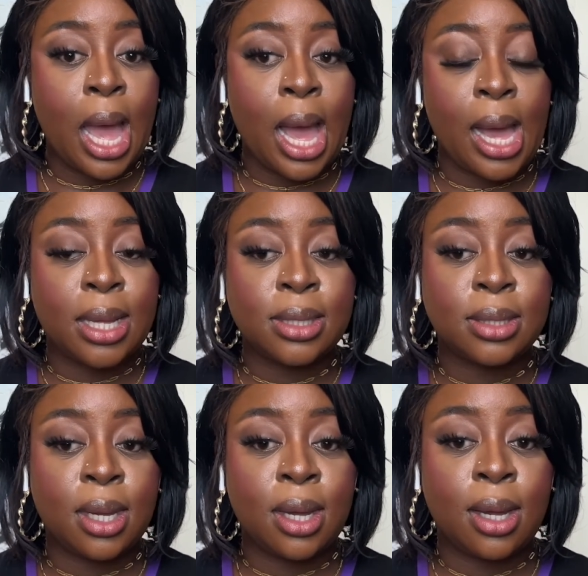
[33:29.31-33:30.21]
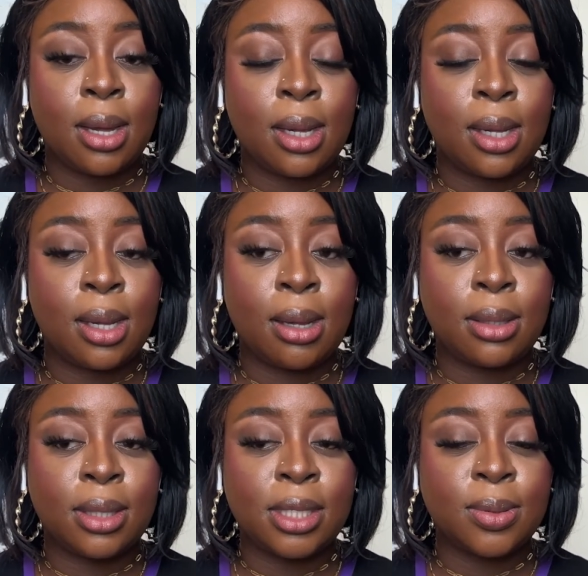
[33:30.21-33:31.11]
and
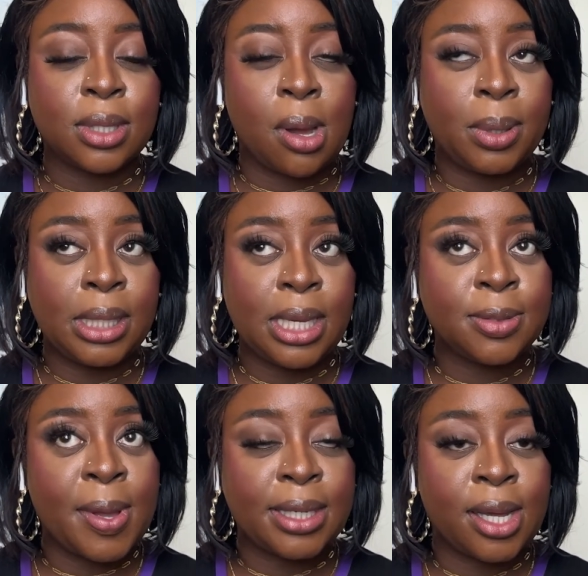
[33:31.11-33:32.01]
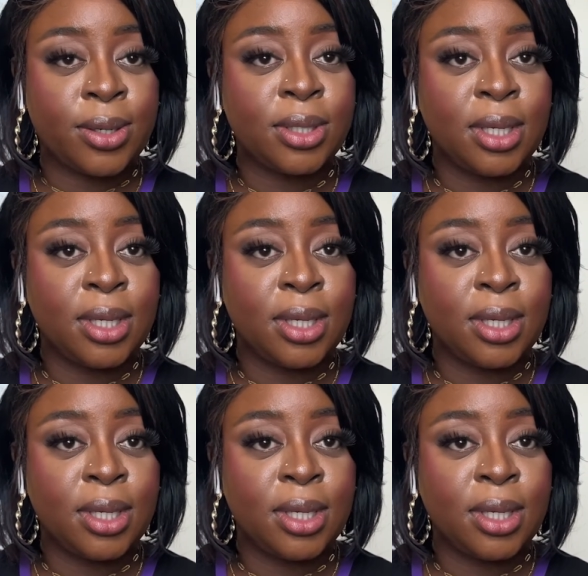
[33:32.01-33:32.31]
this was a couple of years back now.